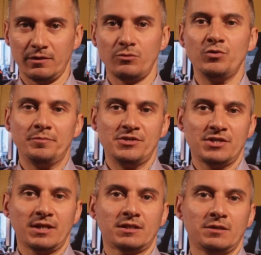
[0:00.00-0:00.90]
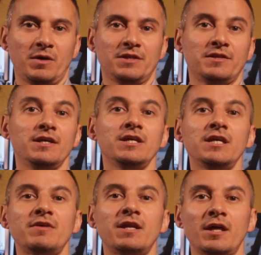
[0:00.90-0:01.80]
represented by the
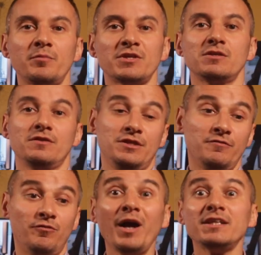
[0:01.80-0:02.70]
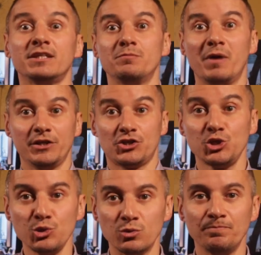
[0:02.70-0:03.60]
even numbers divided by
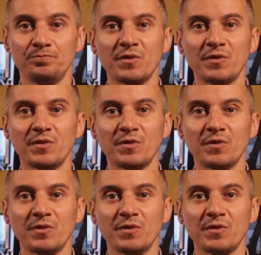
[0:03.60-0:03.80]
2,